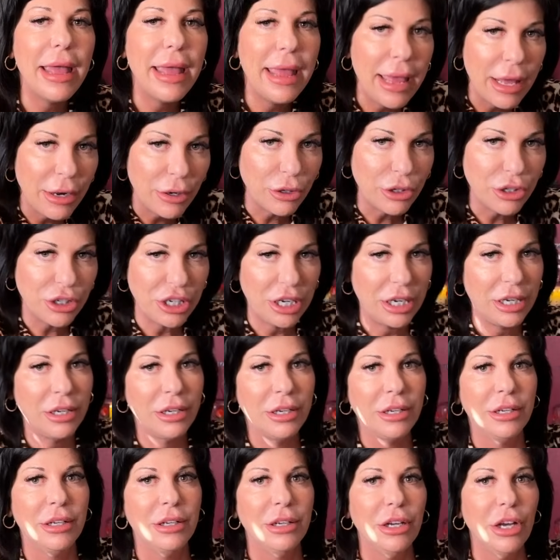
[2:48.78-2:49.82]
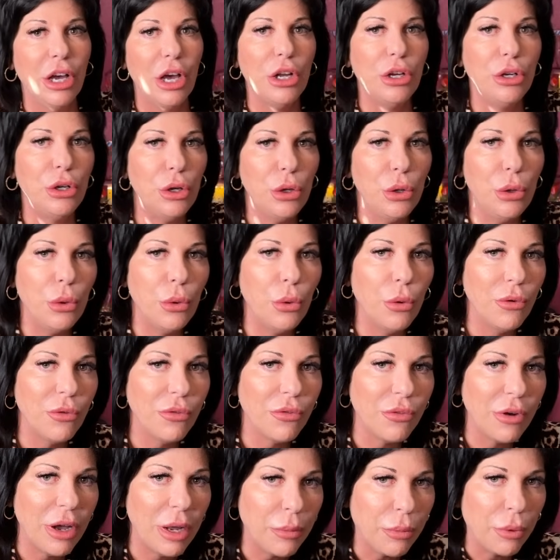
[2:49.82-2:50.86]
energy, a new
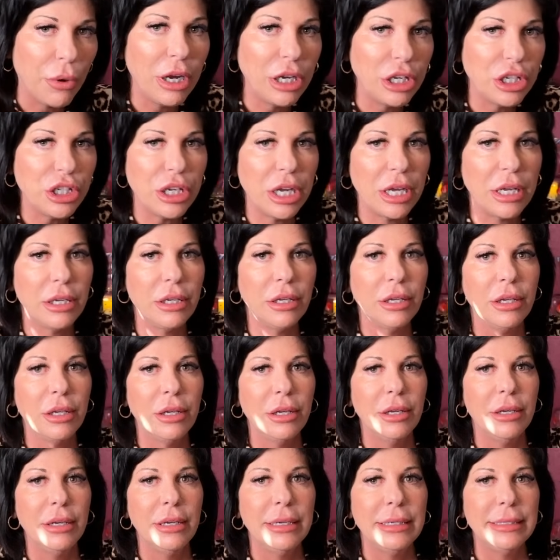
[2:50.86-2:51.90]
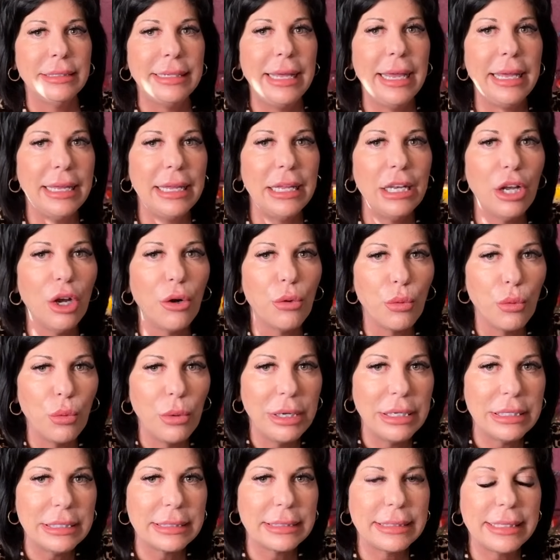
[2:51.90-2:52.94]
vibration, taking a
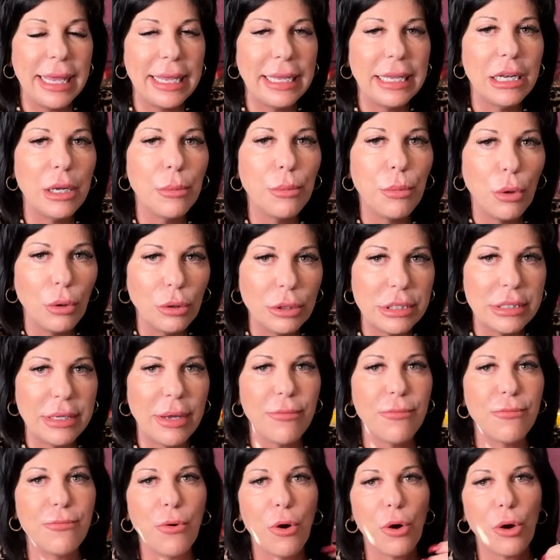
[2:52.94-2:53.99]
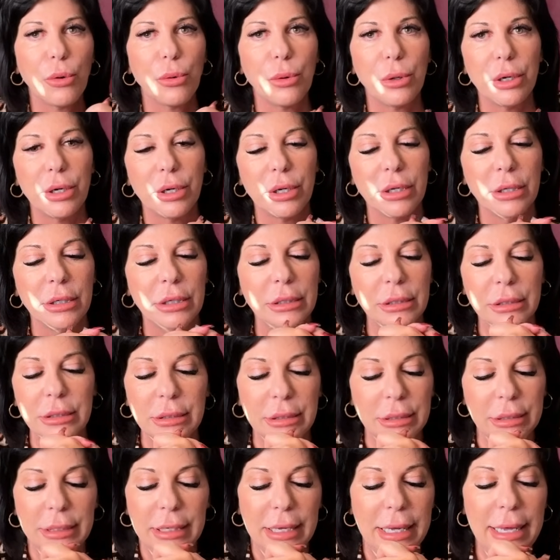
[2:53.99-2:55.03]
risk, taking a bold step forward.
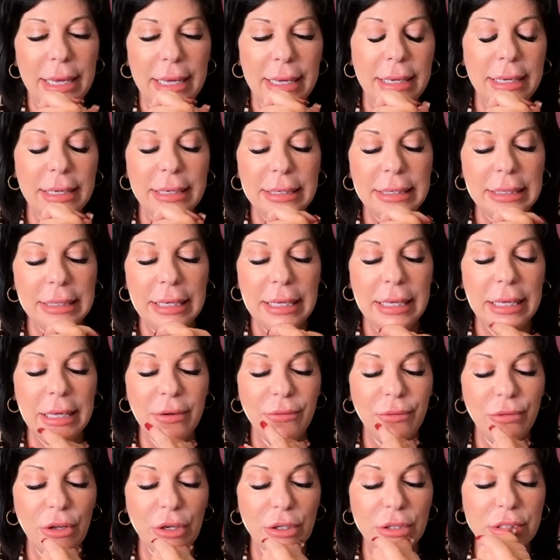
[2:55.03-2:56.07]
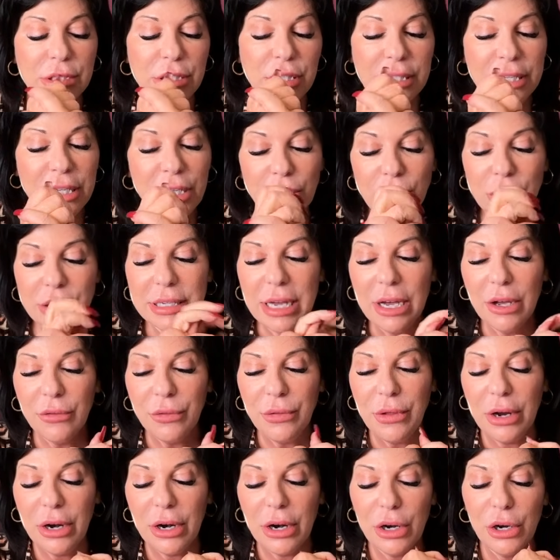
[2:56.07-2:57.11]
And if there's Leos out
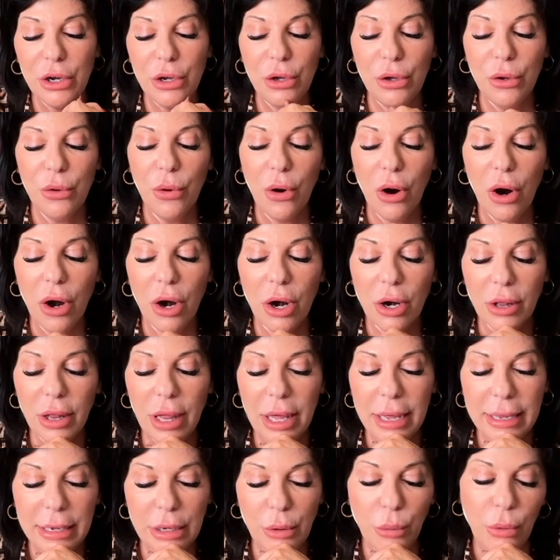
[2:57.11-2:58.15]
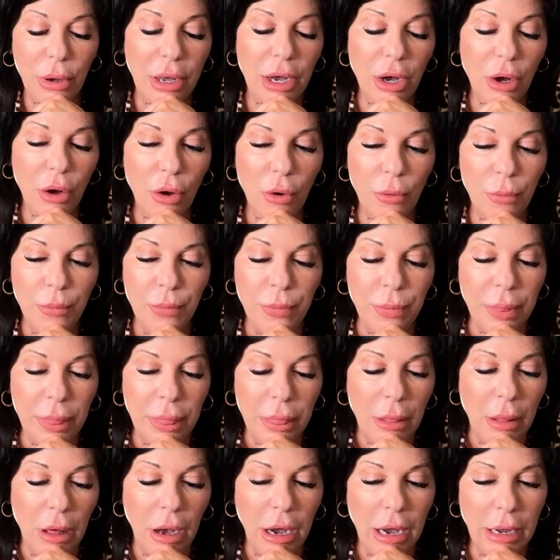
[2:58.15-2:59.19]
there who are like, well,
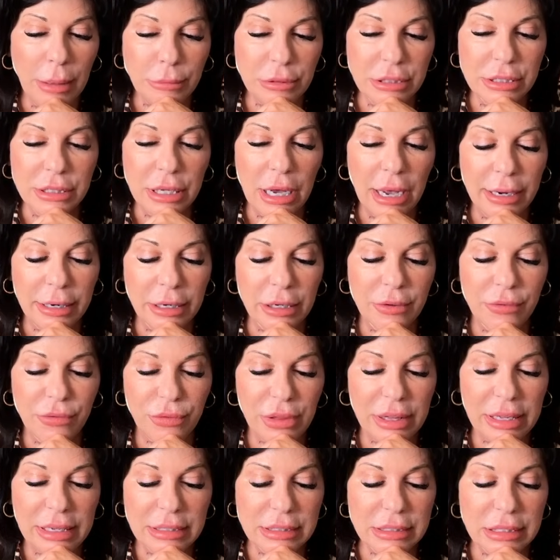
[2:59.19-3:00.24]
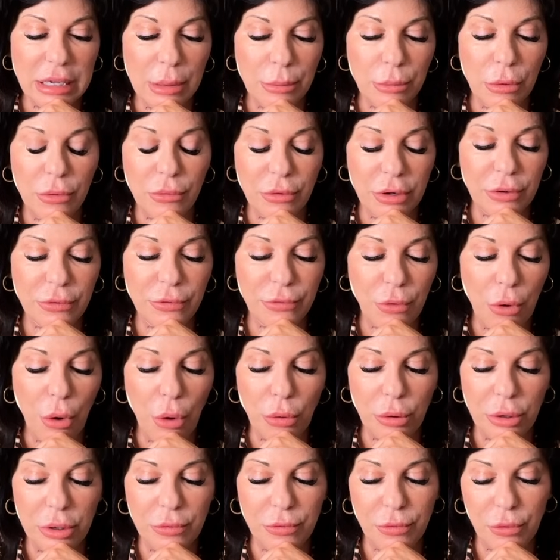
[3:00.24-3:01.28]
I'm just tired of things not moving
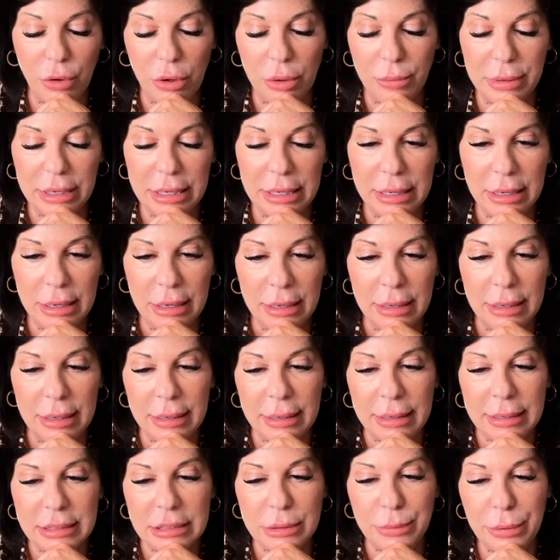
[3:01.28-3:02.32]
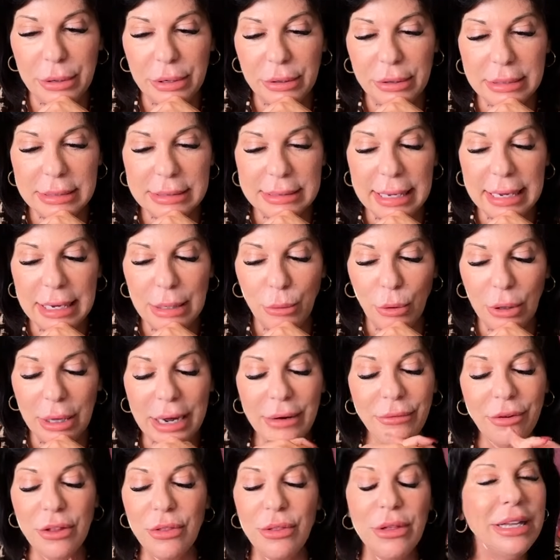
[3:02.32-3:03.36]
forward for me, Spirit is saying, well,
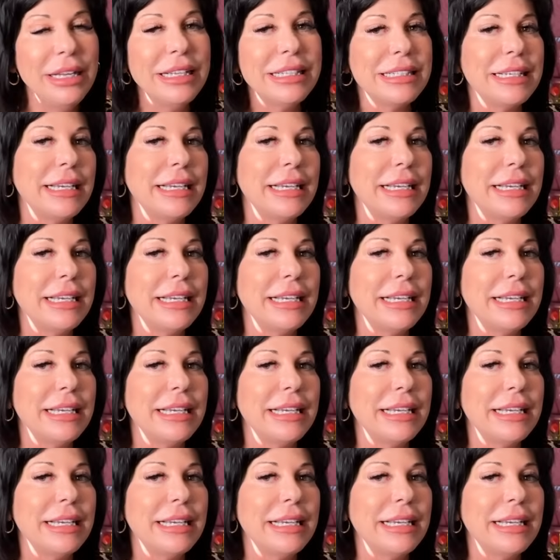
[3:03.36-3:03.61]
everything is